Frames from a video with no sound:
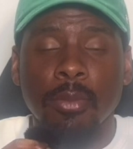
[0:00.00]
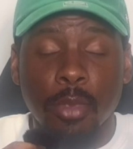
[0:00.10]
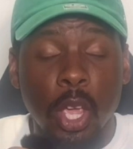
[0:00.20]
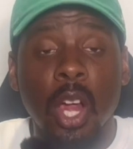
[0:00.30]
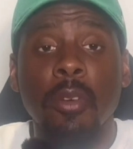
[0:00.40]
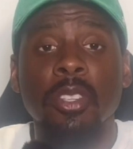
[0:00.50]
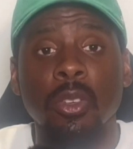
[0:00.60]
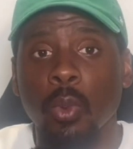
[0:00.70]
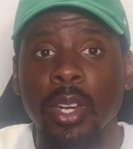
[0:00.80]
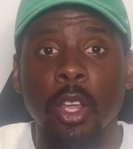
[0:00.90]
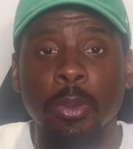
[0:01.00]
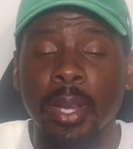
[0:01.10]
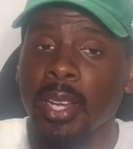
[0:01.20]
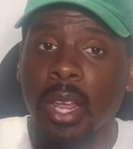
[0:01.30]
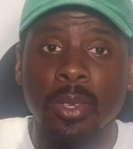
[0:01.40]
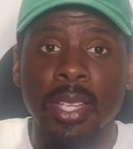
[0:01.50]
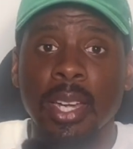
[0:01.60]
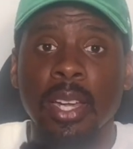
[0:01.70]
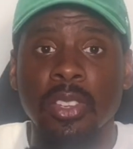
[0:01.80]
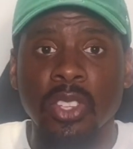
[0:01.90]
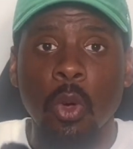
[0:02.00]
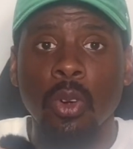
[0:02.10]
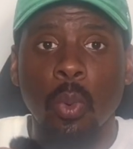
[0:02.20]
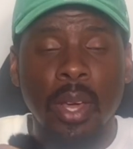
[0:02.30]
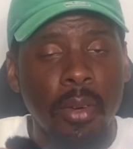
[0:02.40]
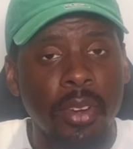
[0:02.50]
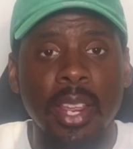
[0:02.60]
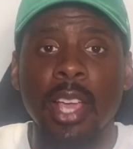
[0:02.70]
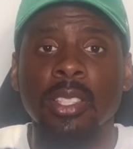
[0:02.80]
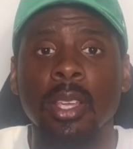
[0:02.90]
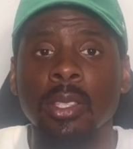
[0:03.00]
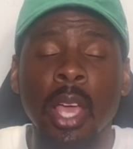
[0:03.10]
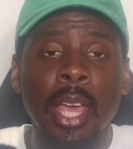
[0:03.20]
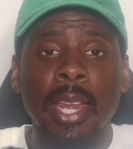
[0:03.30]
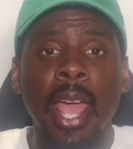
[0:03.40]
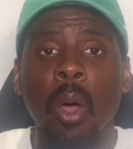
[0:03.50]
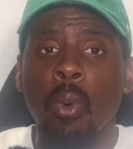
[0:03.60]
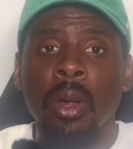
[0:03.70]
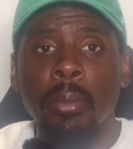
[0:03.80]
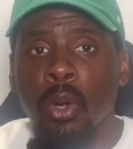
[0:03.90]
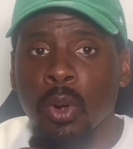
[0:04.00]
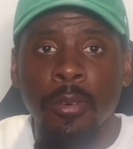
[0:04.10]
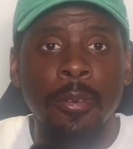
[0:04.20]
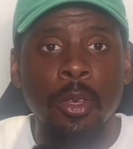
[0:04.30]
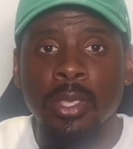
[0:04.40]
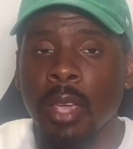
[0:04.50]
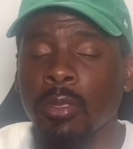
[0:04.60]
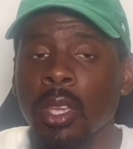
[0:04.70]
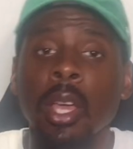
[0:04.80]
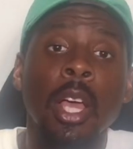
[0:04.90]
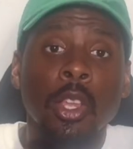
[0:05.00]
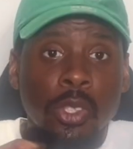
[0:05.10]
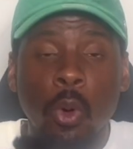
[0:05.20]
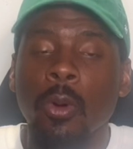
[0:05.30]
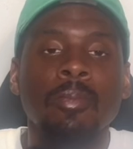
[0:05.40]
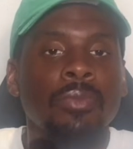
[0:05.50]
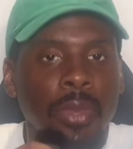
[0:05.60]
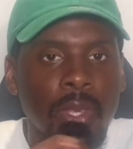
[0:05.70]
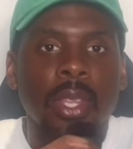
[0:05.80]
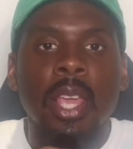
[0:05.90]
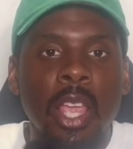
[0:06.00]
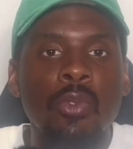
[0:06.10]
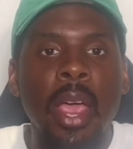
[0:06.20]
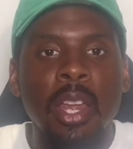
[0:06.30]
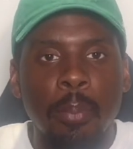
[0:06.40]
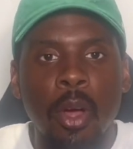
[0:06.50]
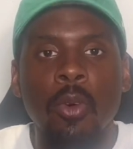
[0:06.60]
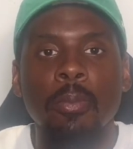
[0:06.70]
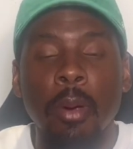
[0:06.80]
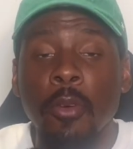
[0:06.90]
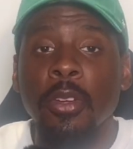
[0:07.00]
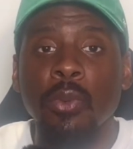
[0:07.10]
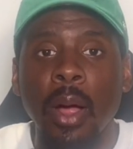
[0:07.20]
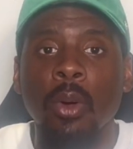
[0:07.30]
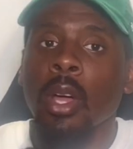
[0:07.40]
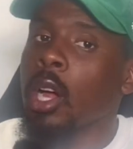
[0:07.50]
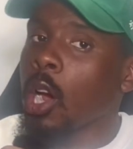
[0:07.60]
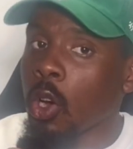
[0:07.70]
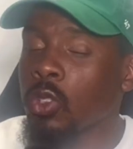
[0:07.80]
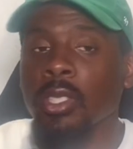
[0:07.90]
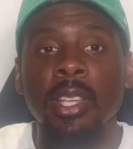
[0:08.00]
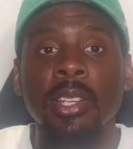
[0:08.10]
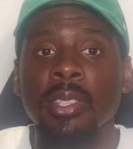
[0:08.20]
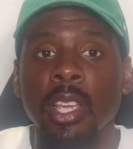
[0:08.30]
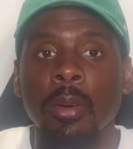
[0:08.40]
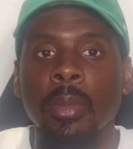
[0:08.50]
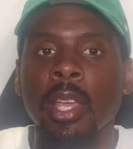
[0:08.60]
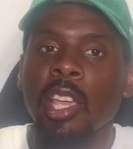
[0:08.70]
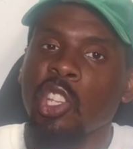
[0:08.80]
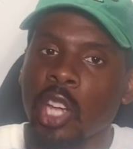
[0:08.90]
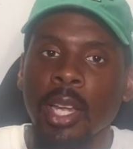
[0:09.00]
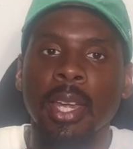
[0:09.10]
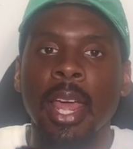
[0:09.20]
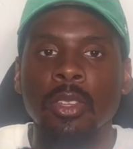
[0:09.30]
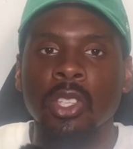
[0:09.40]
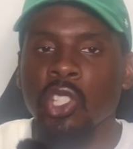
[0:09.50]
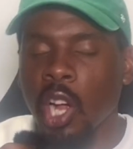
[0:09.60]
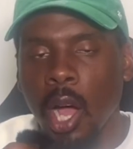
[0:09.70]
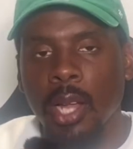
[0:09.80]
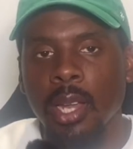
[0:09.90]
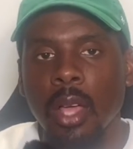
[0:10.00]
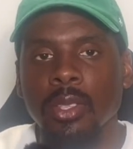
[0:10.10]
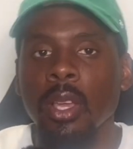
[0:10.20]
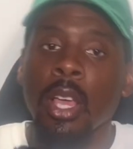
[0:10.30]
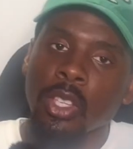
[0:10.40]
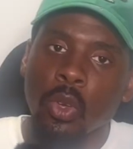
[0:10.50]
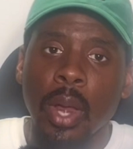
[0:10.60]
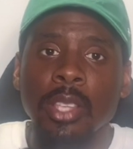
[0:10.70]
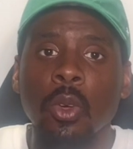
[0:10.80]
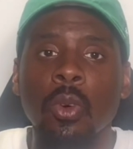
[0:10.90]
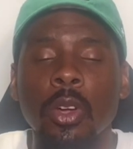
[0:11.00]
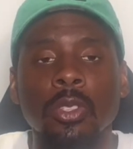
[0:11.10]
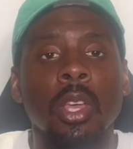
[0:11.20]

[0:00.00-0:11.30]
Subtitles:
their coverage and what they was playing, they were sitting in the zone or whatever the case is. They had one middle of the field safety. So he ran the perfect route. Hurts didn't see him. He checked it down to Jahan Dotson. So that's on Hurts.